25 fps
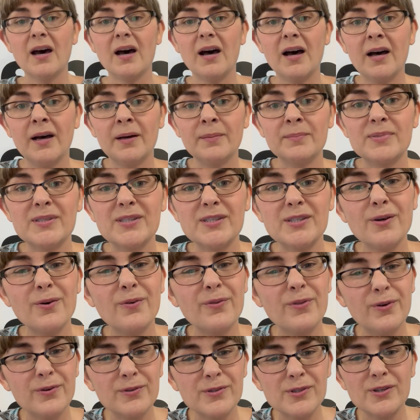So
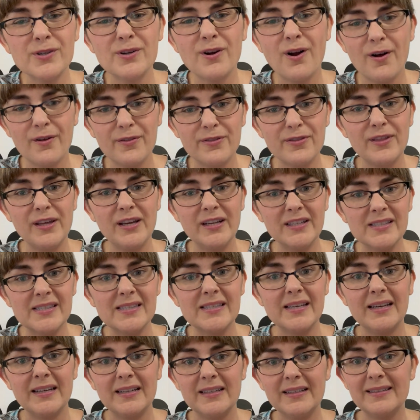those are all things
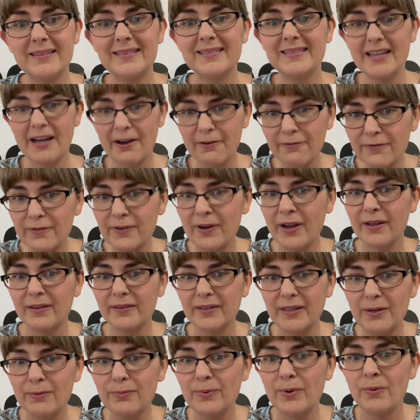that
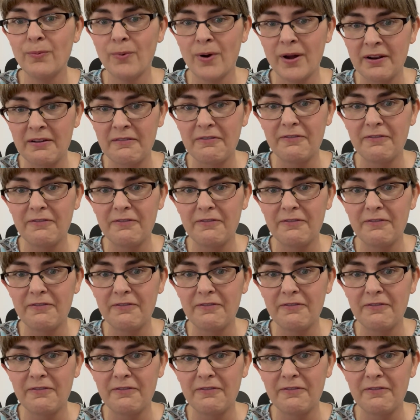definitely we want to